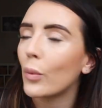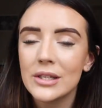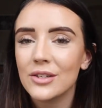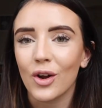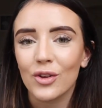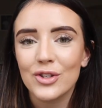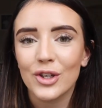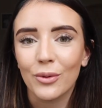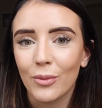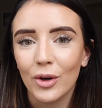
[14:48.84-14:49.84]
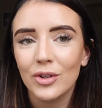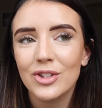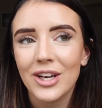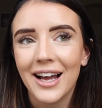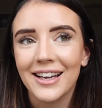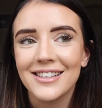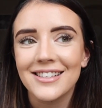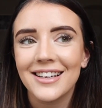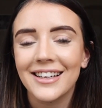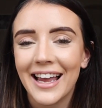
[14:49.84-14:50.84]
whittled on too much,
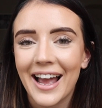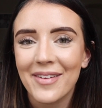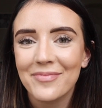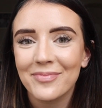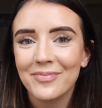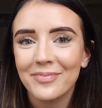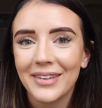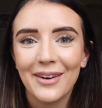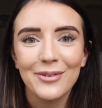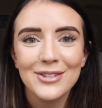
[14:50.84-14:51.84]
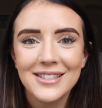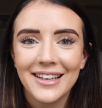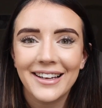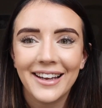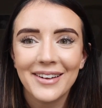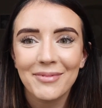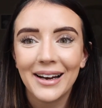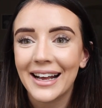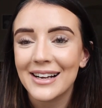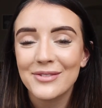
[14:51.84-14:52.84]
and yeah, I will see you in
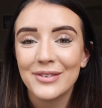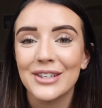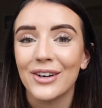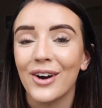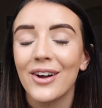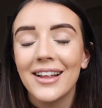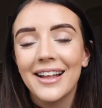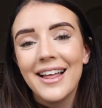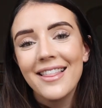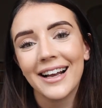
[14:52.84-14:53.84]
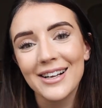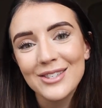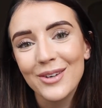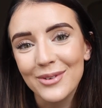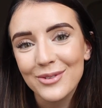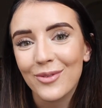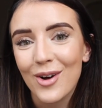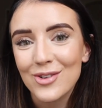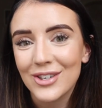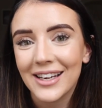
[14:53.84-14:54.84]
my next video. Thanks so much for
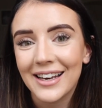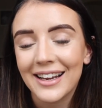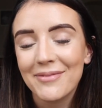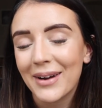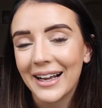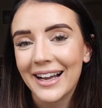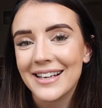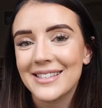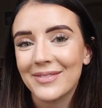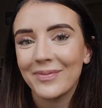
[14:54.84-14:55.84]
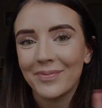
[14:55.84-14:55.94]
watching. Bye guys.